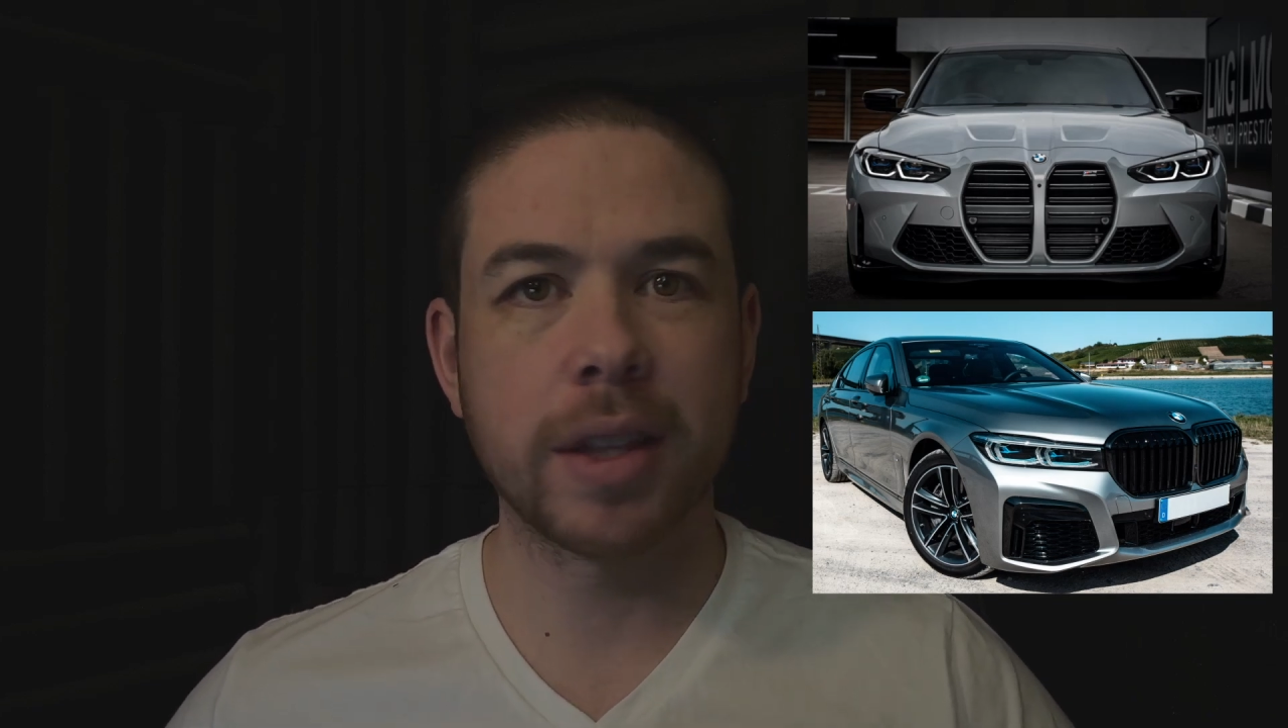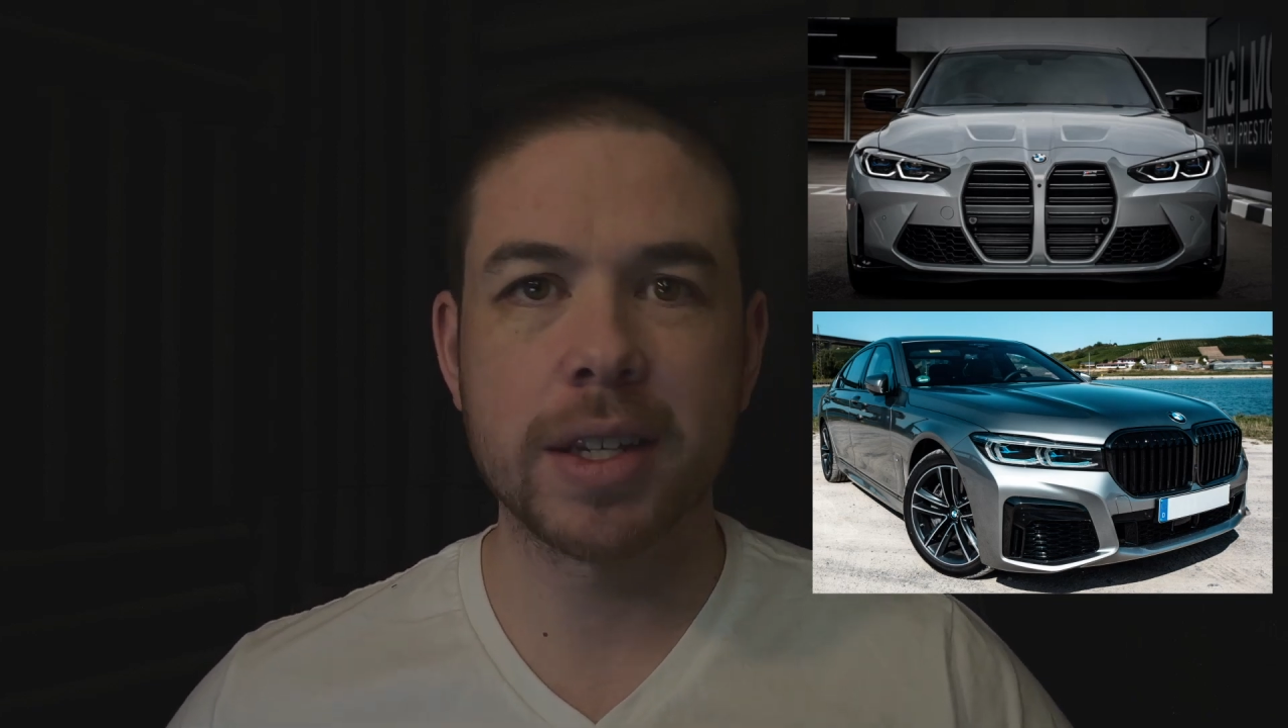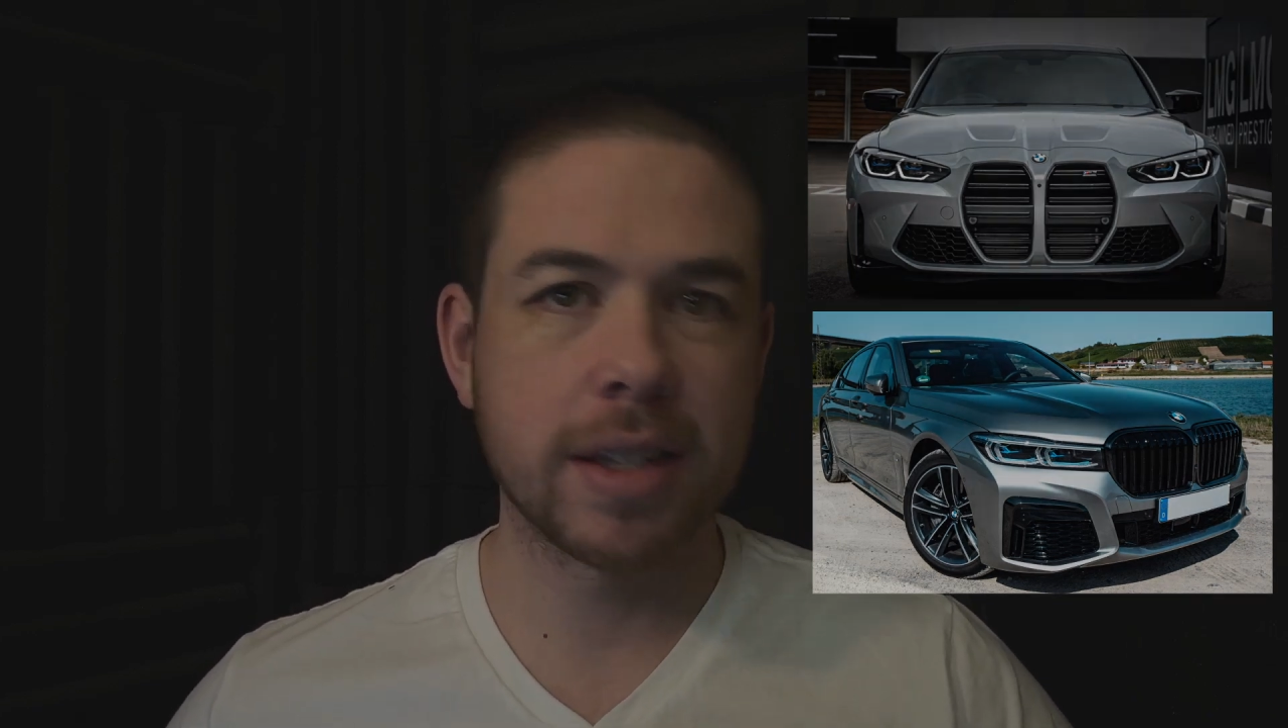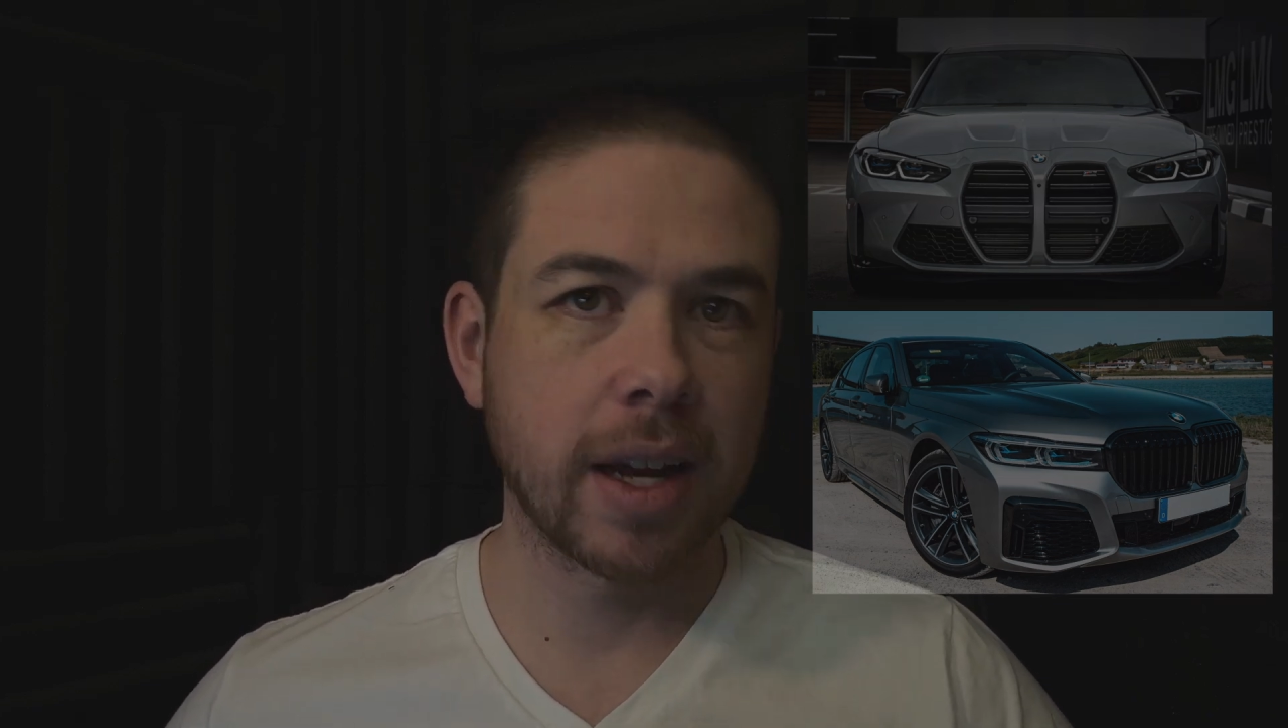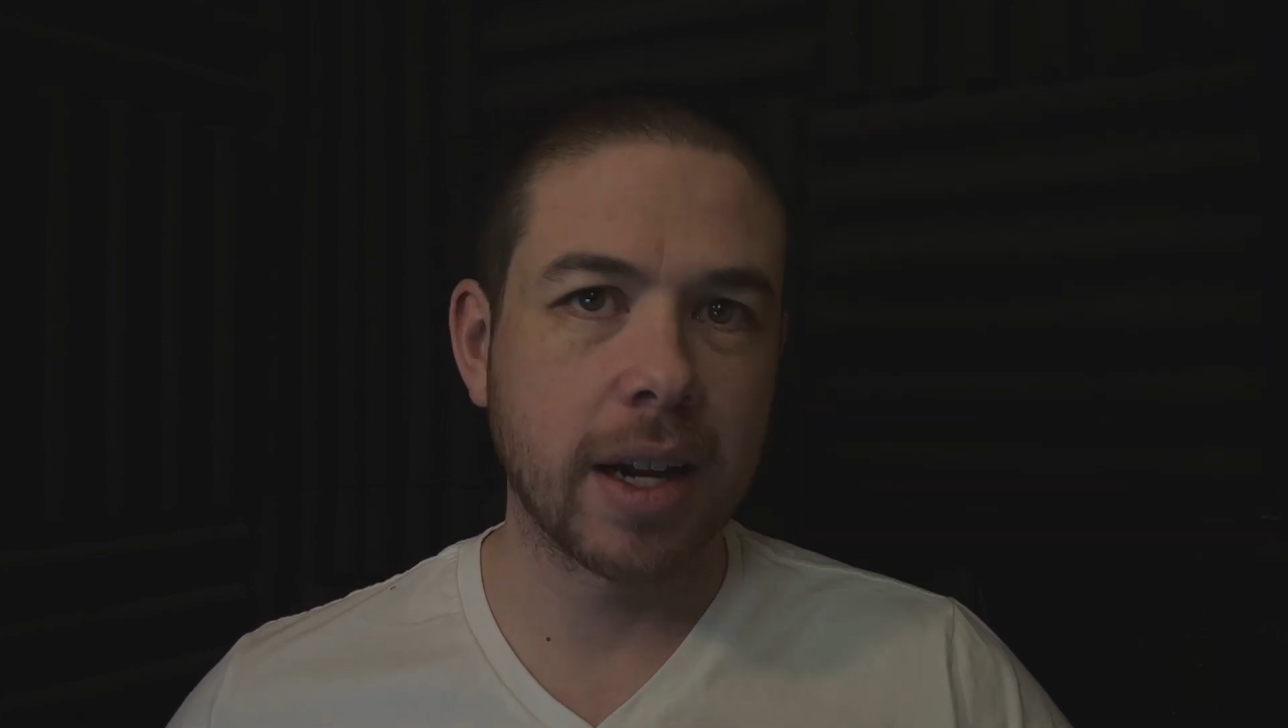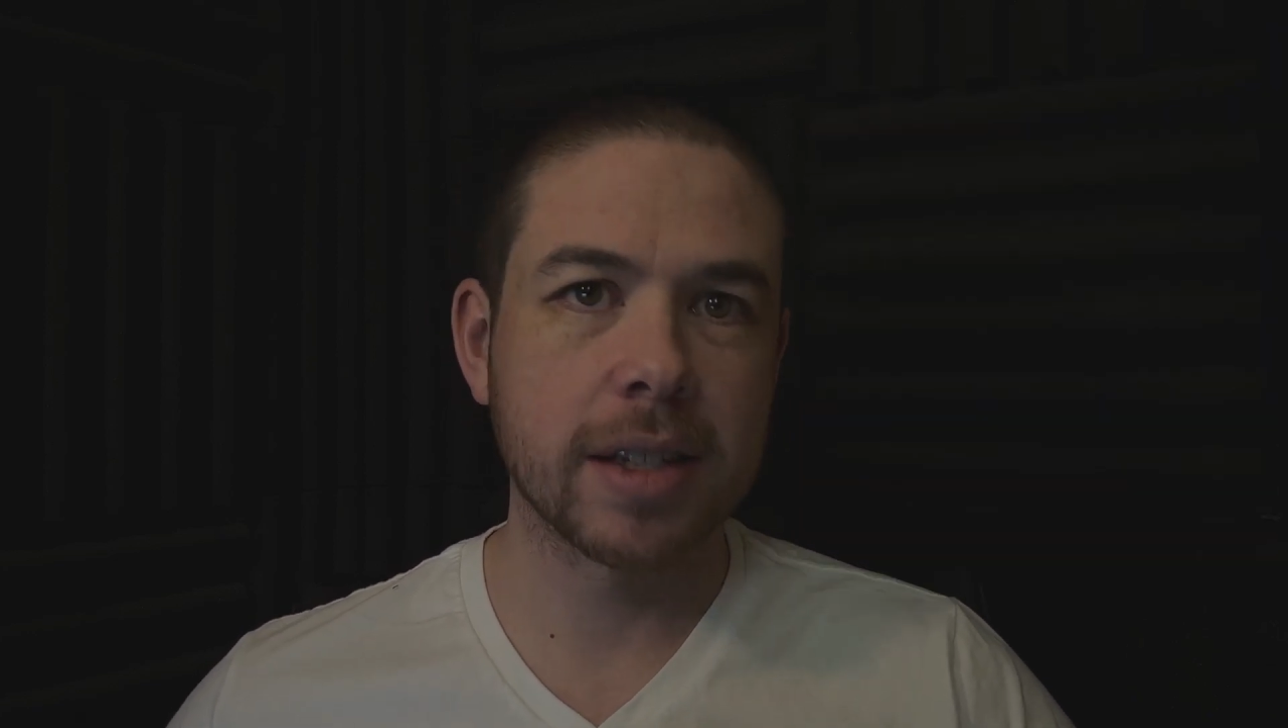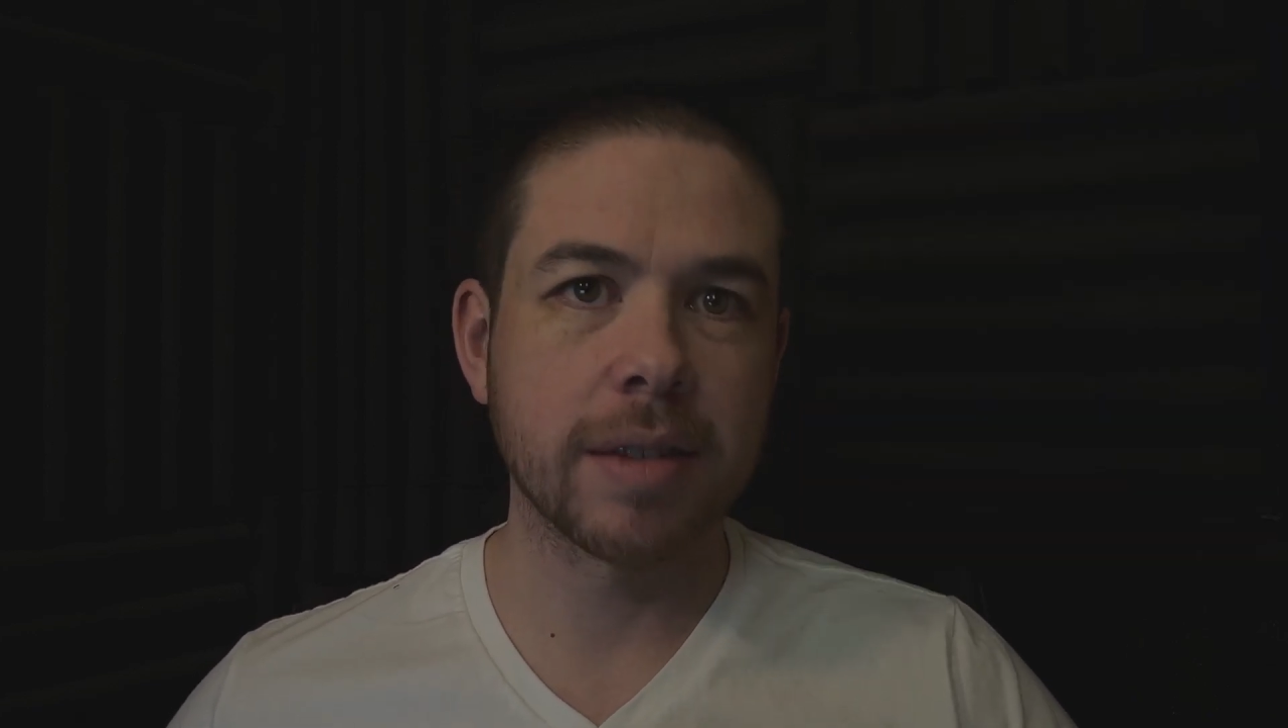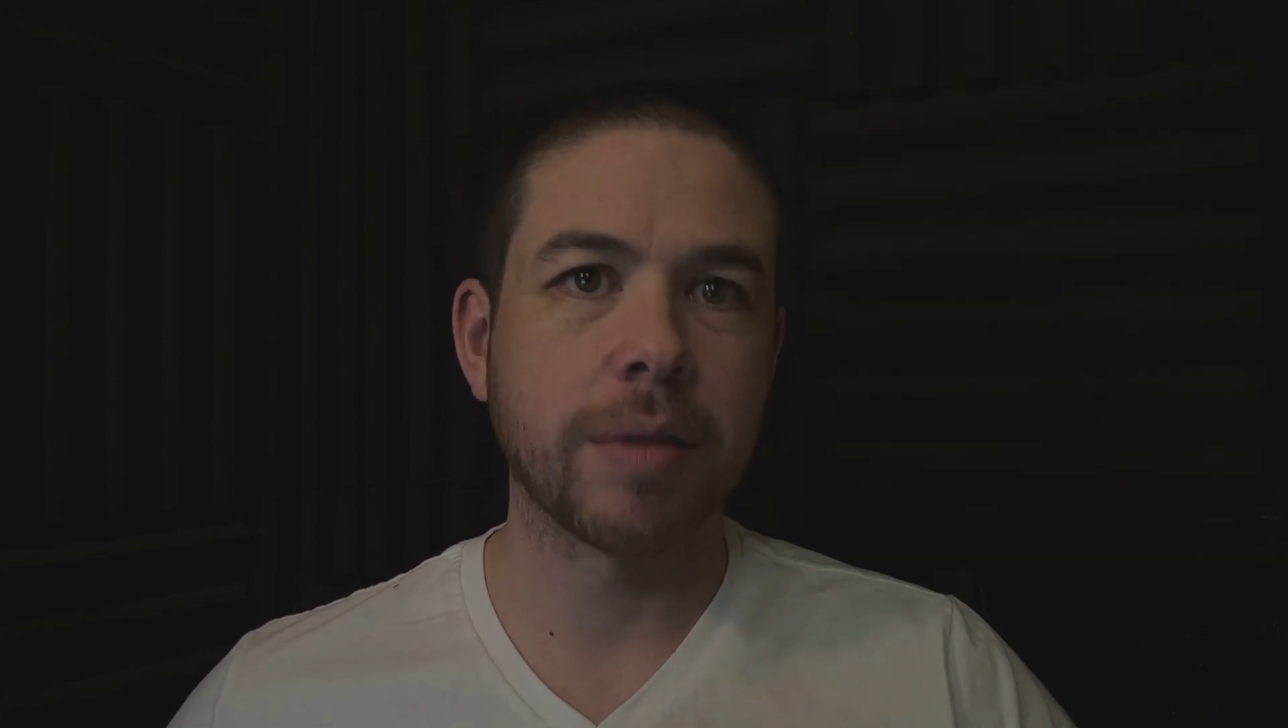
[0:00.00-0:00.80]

aesthetics of